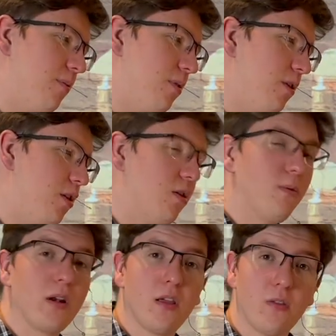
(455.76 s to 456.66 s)
you don't
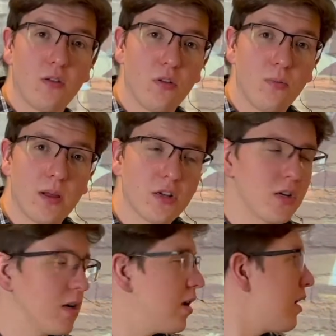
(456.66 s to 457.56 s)
want to use it too
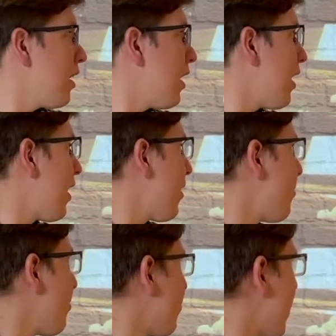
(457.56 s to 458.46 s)
much,
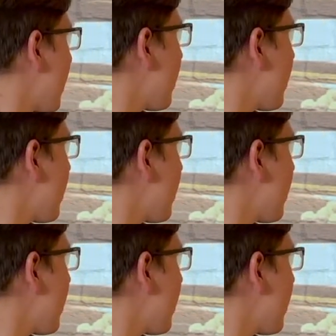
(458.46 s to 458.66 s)
but